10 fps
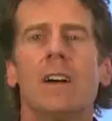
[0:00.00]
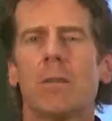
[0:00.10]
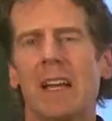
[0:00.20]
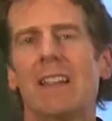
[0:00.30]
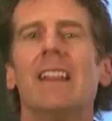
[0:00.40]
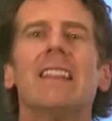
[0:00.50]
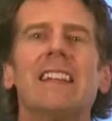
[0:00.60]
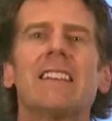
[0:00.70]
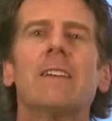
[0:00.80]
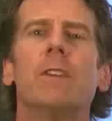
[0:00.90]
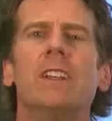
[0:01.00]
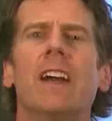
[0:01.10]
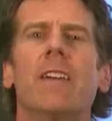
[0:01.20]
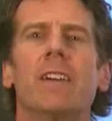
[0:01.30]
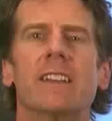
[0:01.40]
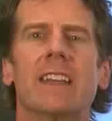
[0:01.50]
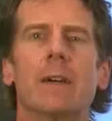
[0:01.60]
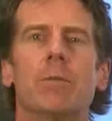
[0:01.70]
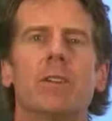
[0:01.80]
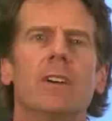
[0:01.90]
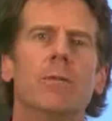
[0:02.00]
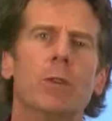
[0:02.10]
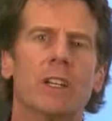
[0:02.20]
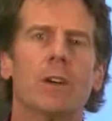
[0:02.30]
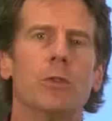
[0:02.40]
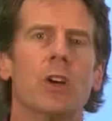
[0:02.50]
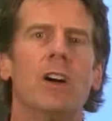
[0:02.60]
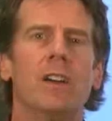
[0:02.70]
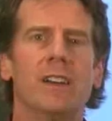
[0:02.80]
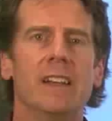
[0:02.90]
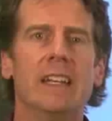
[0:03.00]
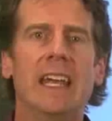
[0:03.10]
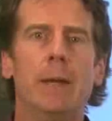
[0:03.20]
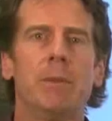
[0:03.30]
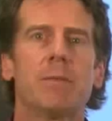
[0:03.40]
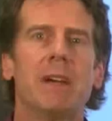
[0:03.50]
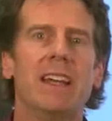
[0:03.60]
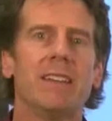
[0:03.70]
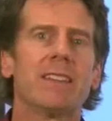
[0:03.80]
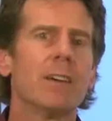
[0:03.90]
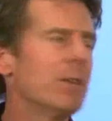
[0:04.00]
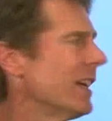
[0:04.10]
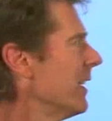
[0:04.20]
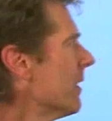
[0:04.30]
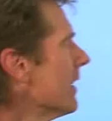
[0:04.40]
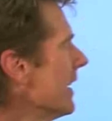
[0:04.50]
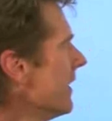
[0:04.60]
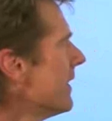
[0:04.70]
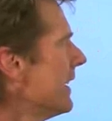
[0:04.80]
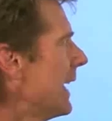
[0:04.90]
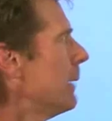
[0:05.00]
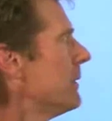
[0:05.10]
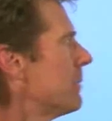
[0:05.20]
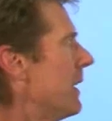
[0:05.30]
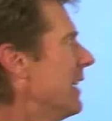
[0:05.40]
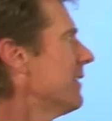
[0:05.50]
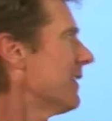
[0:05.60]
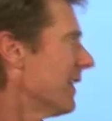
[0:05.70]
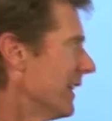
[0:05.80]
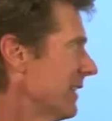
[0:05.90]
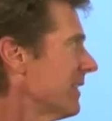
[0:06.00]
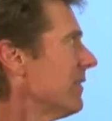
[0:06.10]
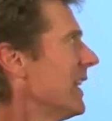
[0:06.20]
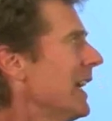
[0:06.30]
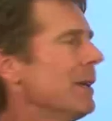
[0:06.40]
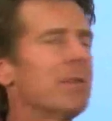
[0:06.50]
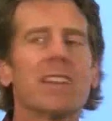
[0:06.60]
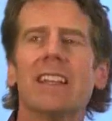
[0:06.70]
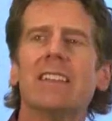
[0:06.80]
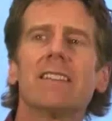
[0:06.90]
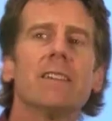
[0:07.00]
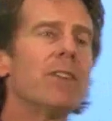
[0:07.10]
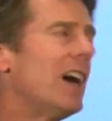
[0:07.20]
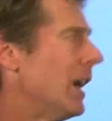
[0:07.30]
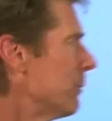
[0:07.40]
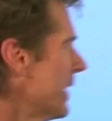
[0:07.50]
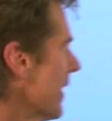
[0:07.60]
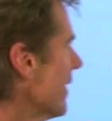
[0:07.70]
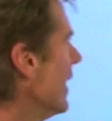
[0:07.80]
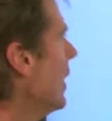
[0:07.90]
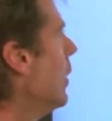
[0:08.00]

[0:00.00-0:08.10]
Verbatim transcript: Okay, let, let's give another example of what goes on in a namespace. So here is a namespace, the list of names, list of objects.